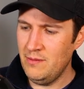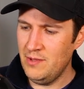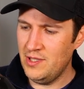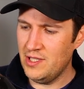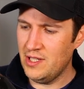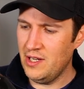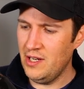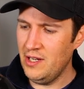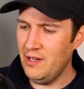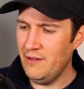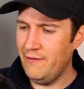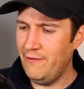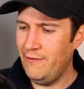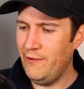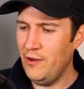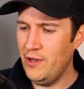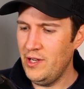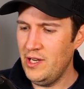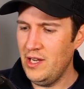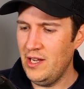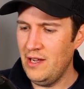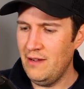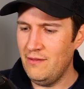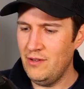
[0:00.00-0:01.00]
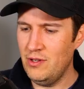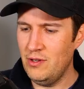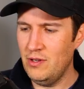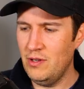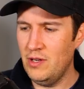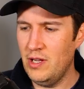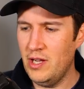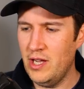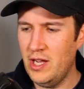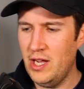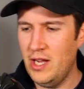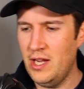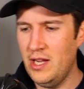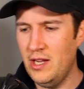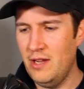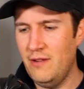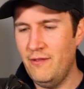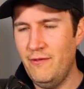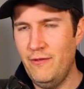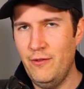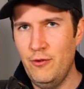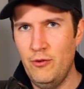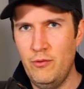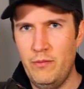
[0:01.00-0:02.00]
It's kind of fun having a
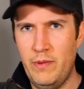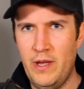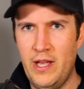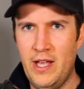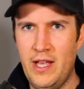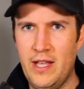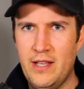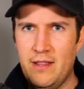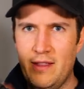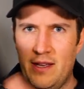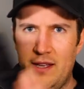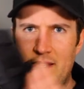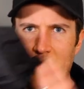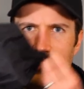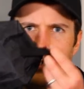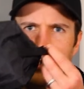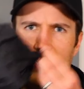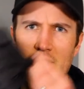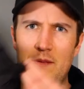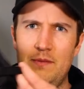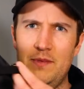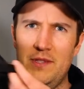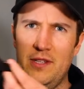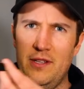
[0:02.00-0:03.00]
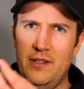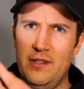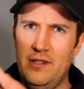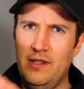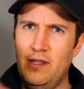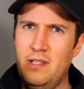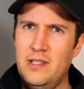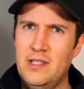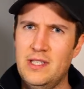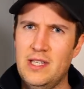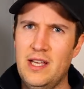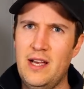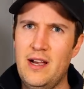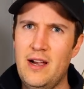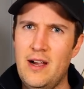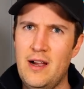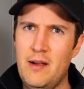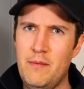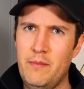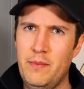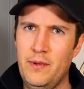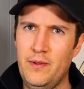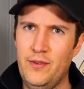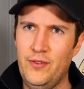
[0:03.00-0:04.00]
food bag that zips on the
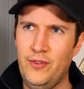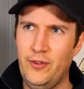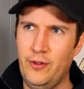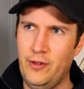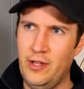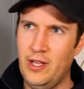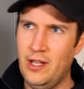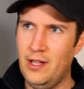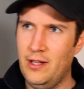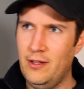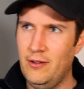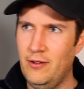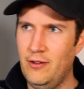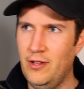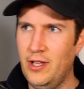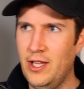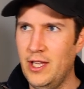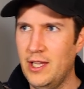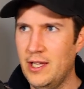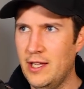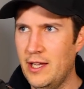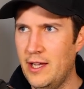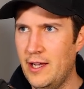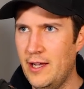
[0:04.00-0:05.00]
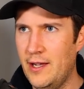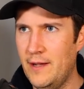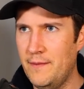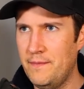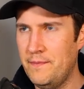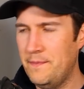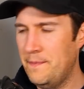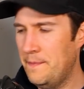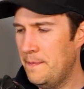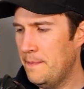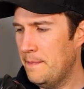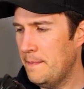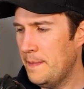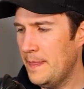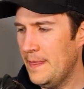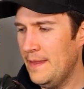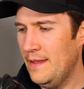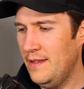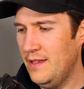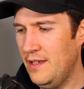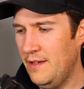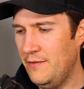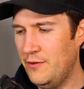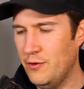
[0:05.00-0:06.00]
top so that like
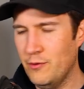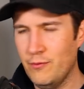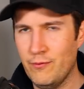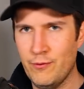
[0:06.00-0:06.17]
if you're